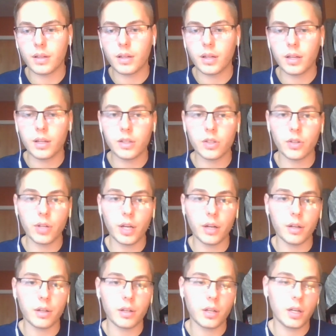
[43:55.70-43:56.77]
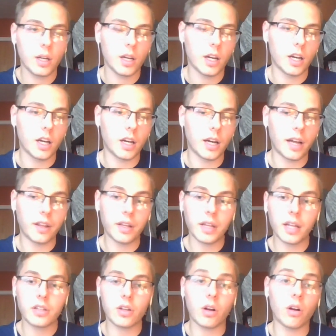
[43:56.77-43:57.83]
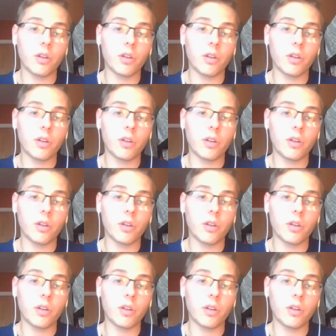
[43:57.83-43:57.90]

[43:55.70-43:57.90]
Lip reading: So yeah, I think that's all